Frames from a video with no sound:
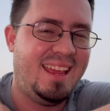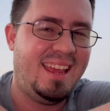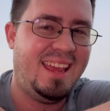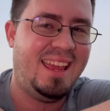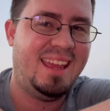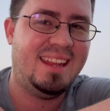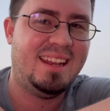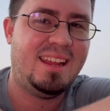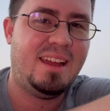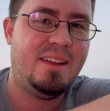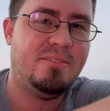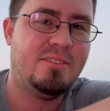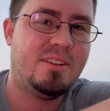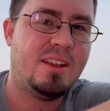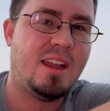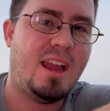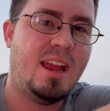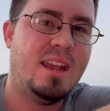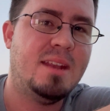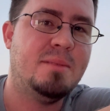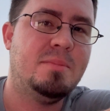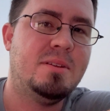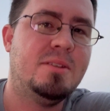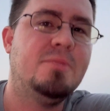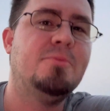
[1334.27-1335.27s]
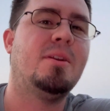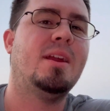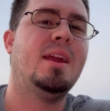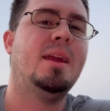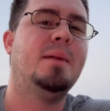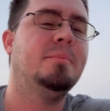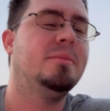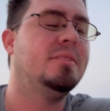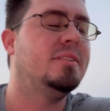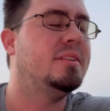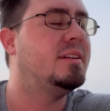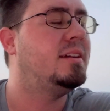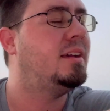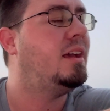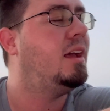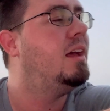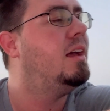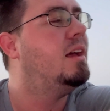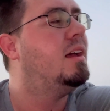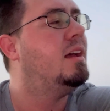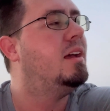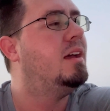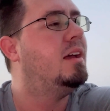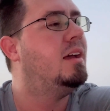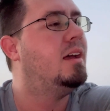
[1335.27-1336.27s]
and I've kind of been rambling,
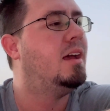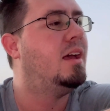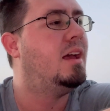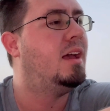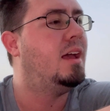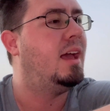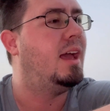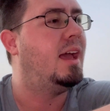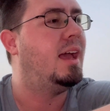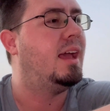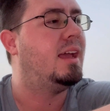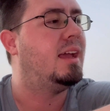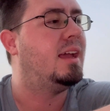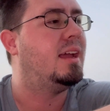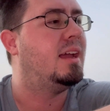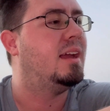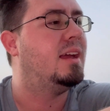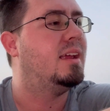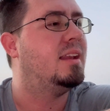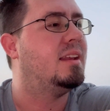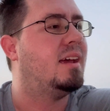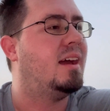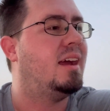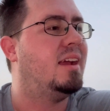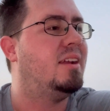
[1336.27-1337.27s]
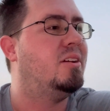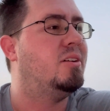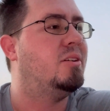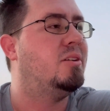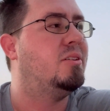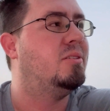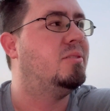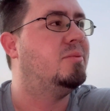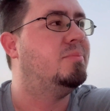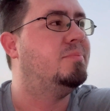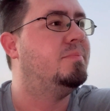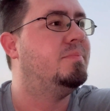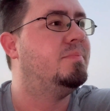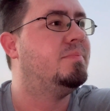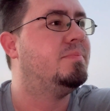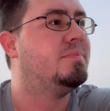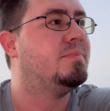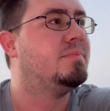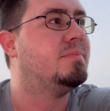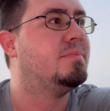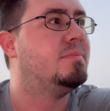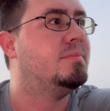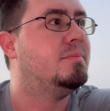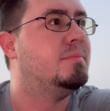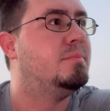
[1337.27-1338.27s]
and I know
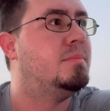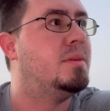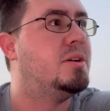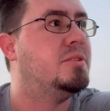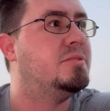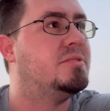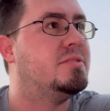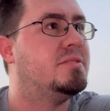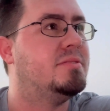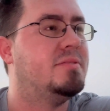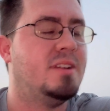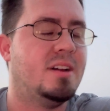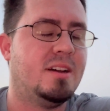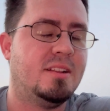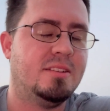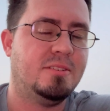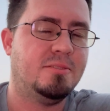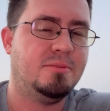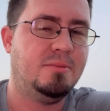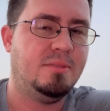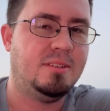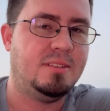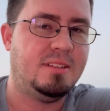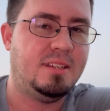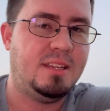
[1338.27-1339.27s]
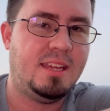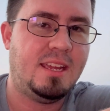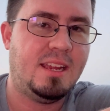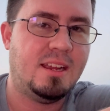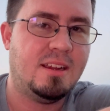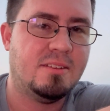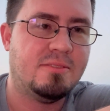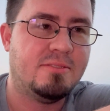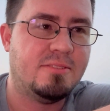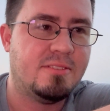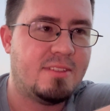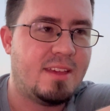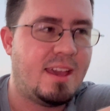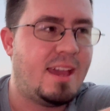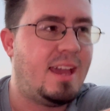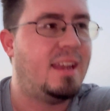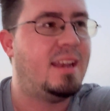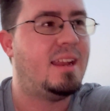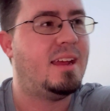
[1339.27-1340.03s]
most of y'all don't really care for that.